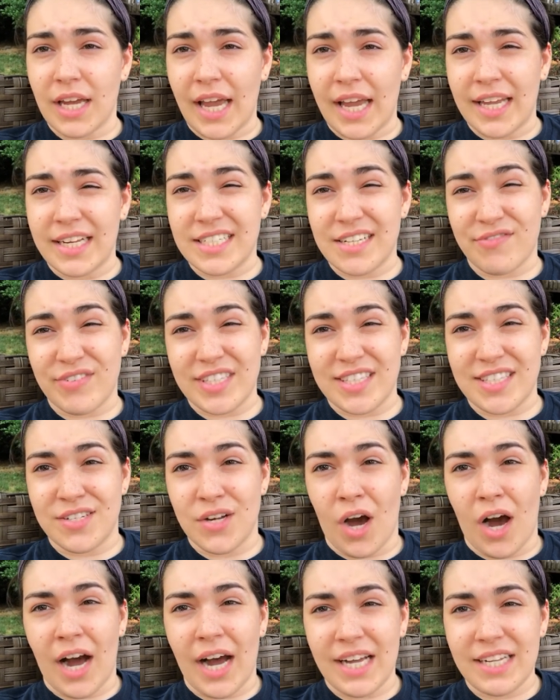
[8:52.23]
And if it's
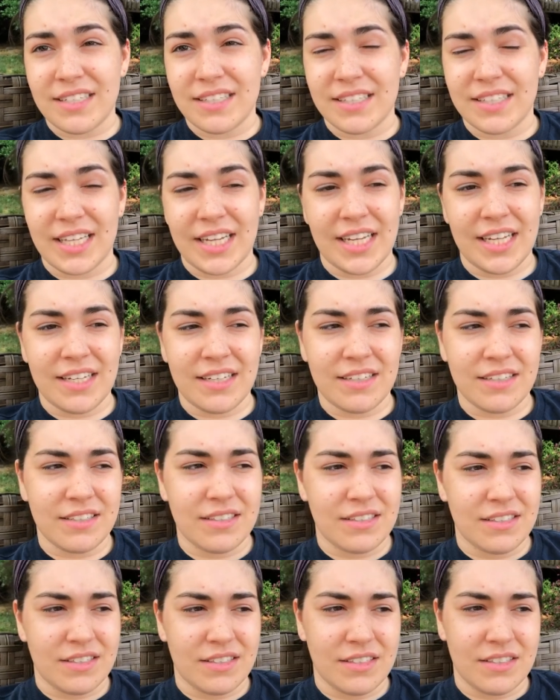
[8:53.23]
not, then
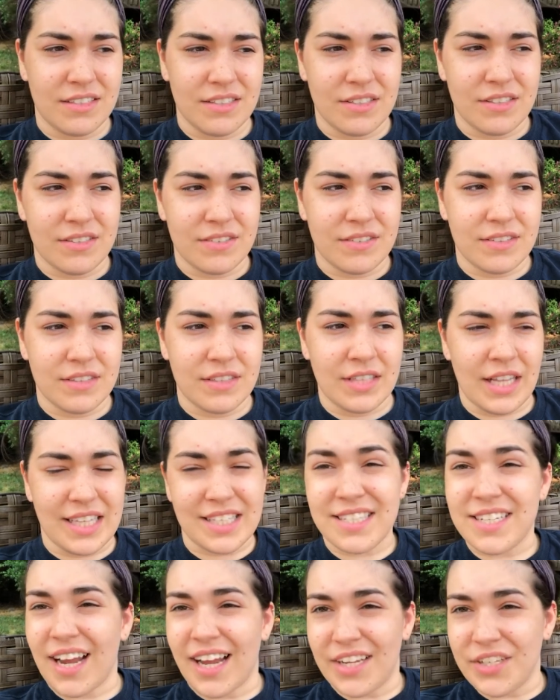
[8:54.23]

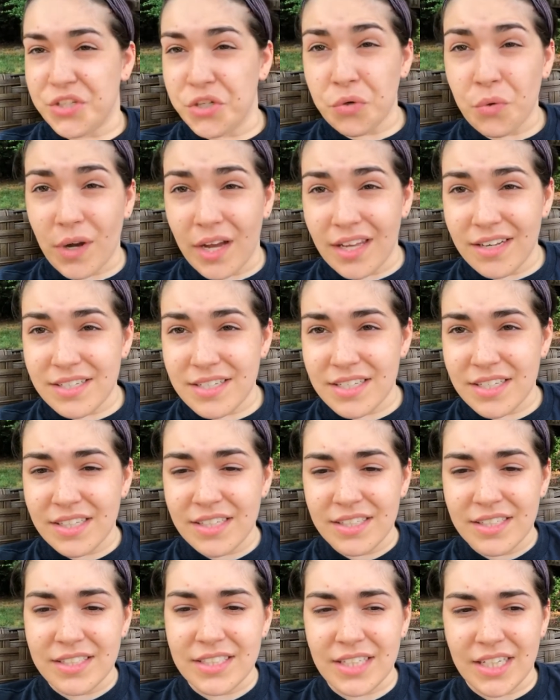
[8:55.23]
let's not do it,
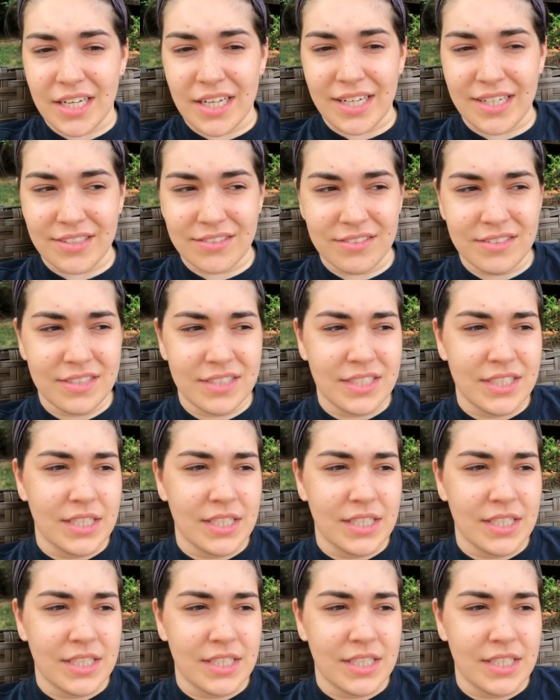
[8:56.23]
you know?